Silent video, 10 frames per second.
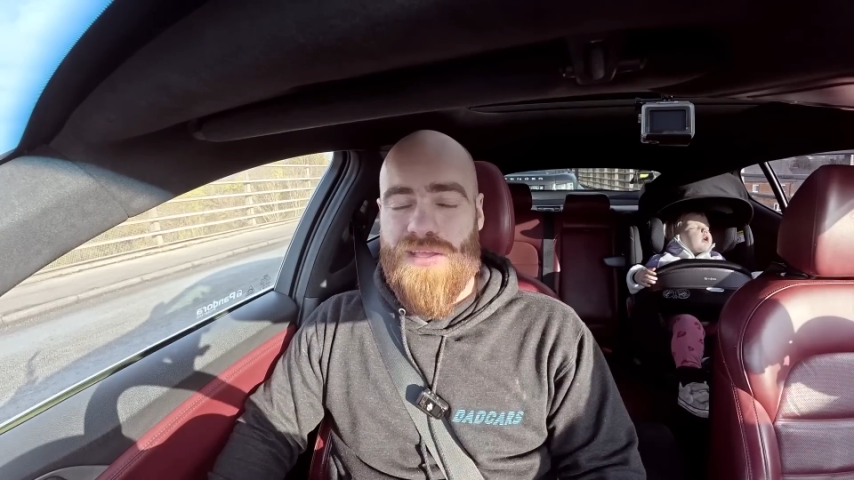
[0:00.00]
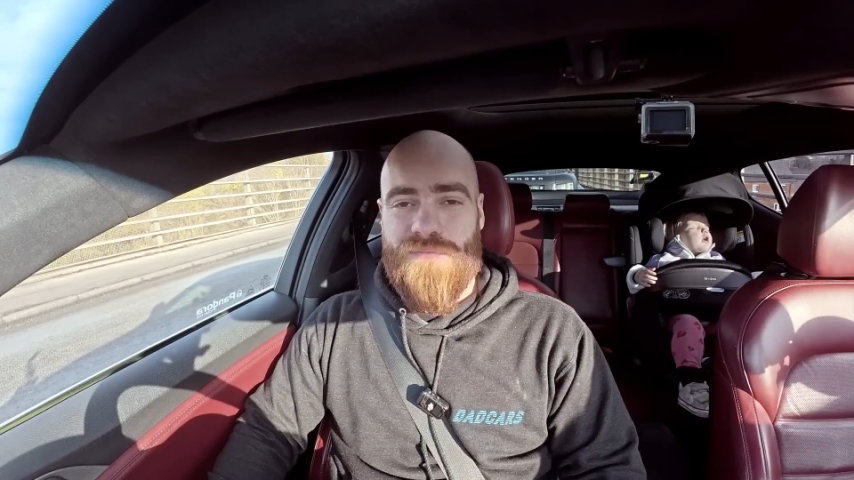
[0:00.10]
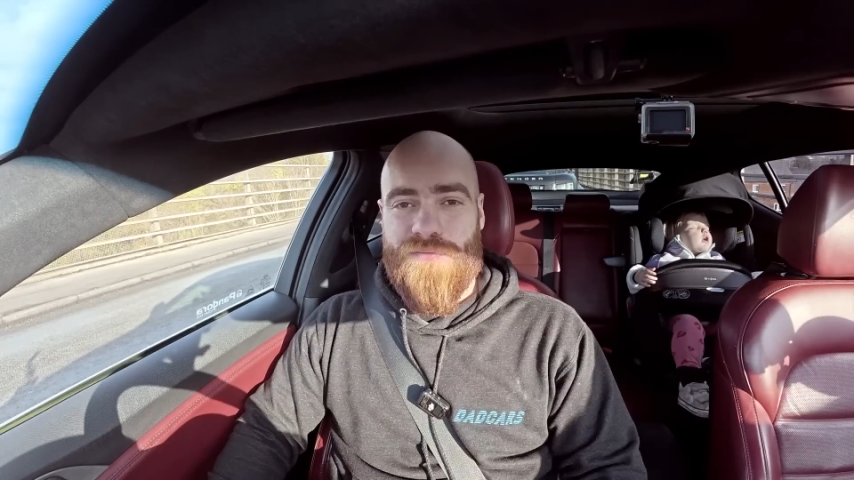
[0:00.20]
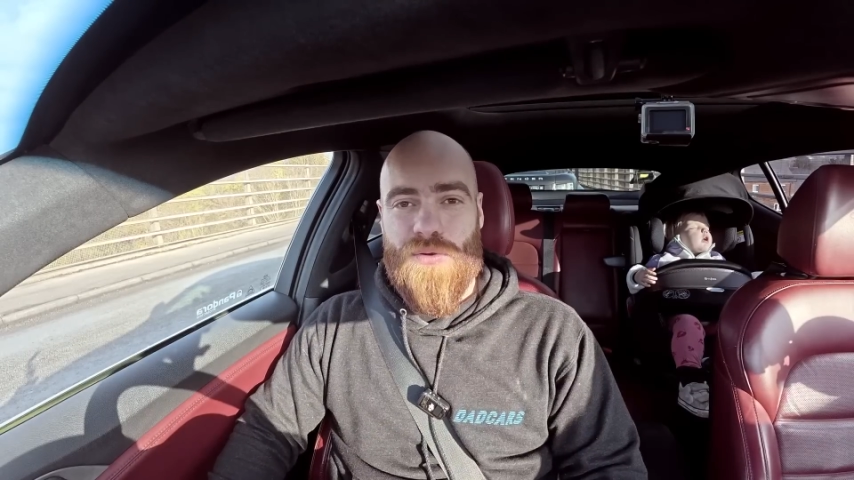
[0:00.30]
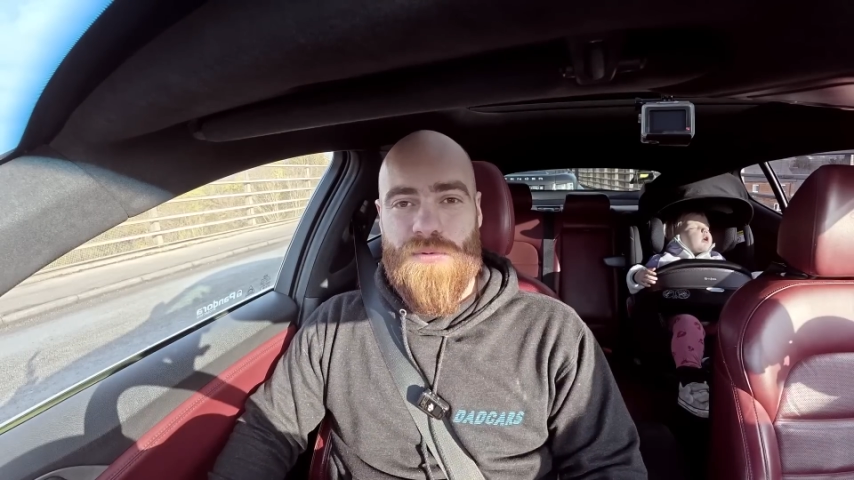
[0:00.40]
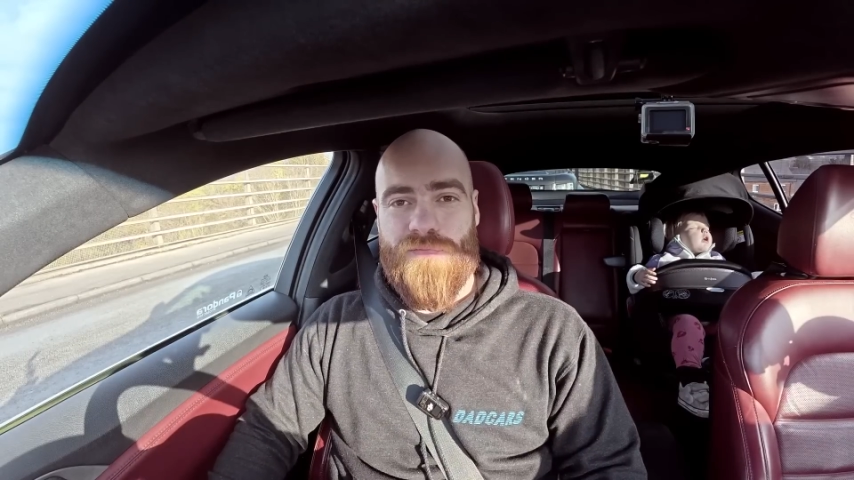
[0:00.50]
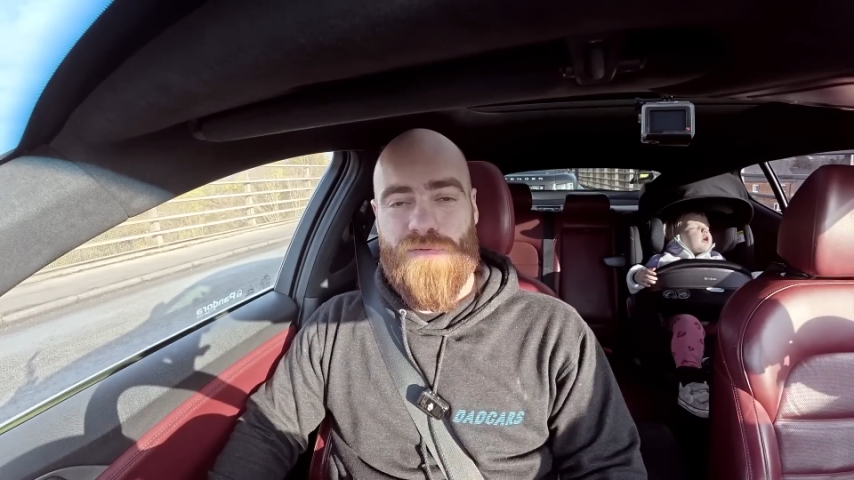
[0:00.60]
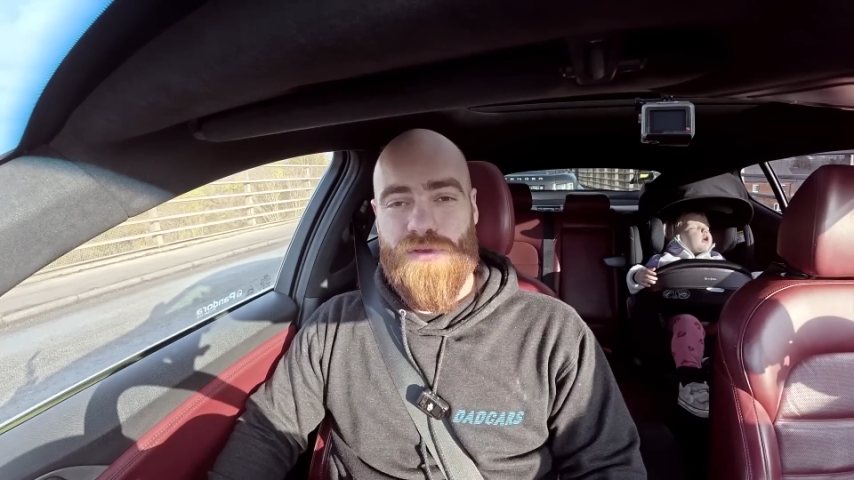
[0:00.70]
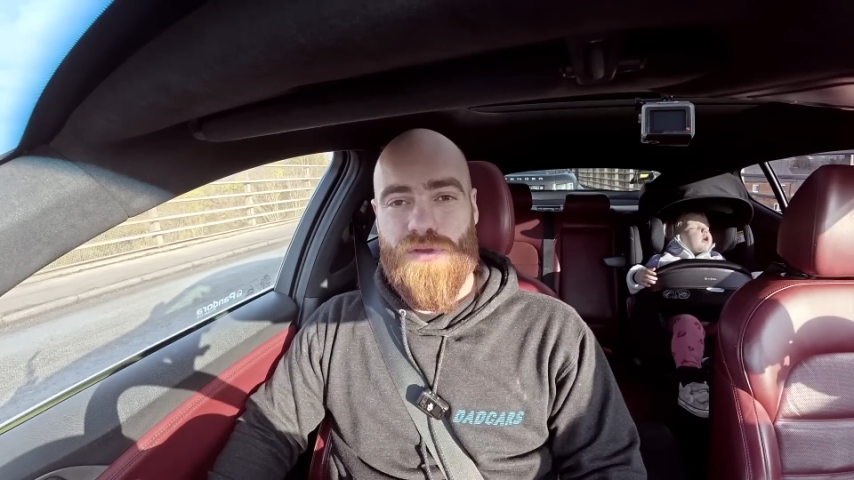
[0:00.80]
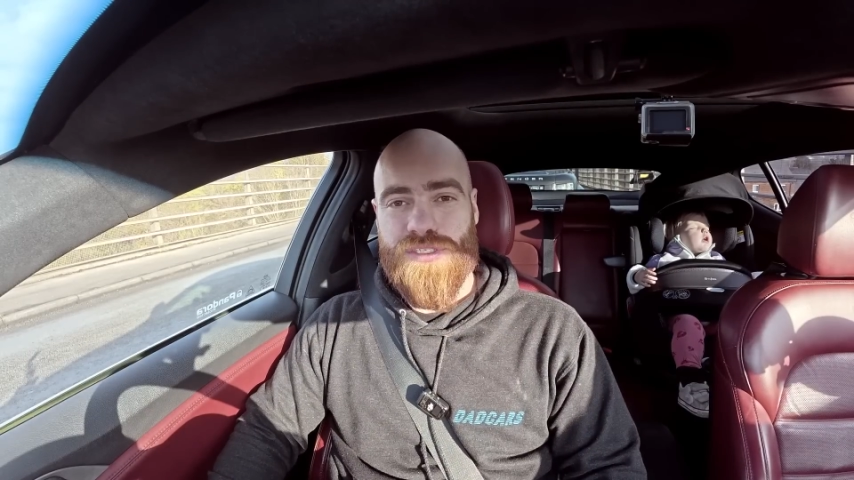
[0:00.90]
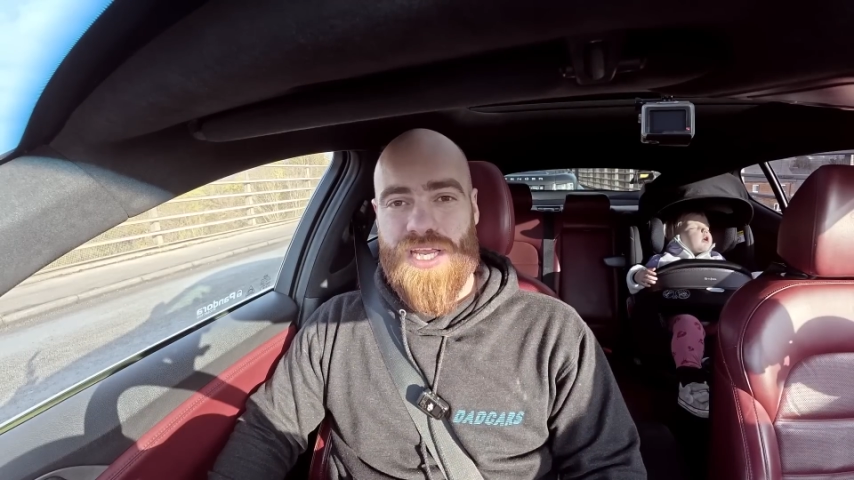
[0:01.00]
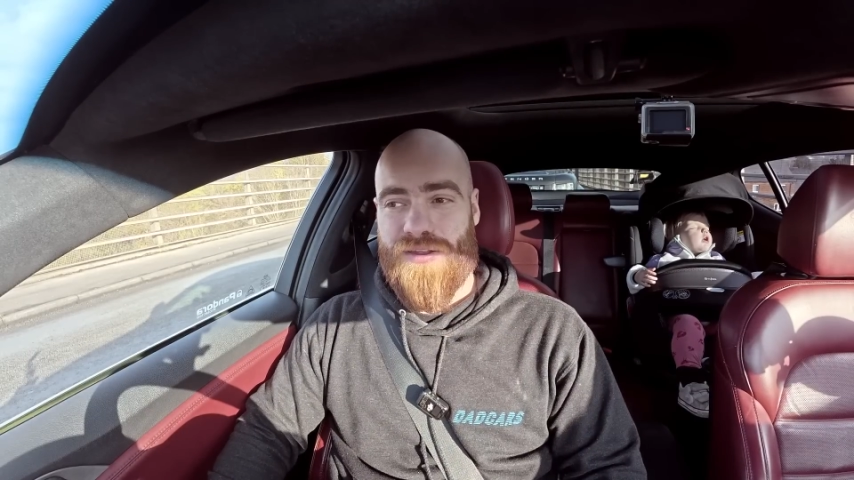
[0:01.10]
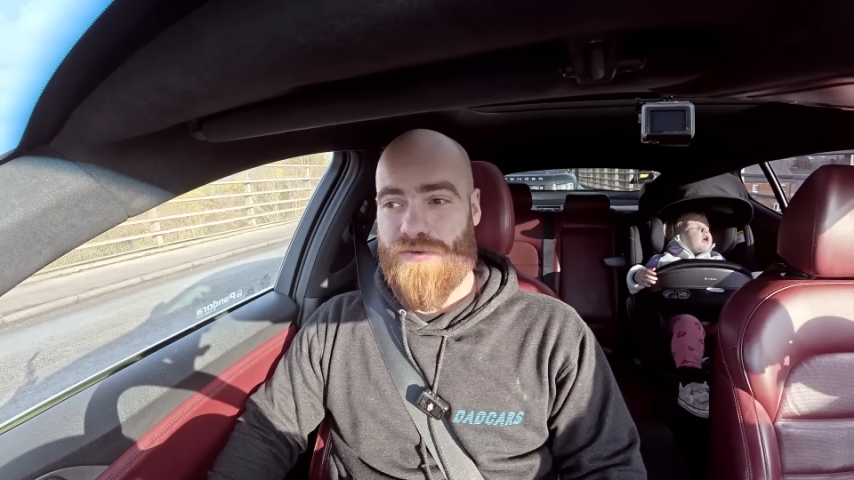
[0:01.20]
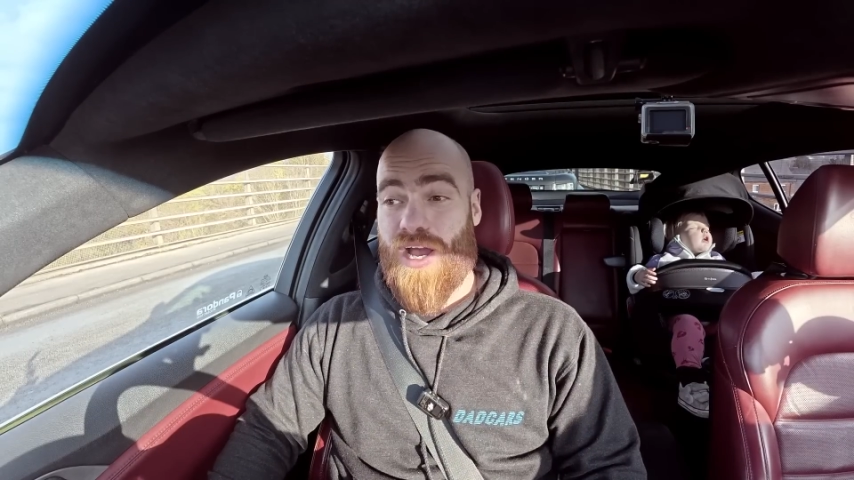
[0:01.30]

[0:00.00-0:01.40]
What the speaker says: it and film it for your channel.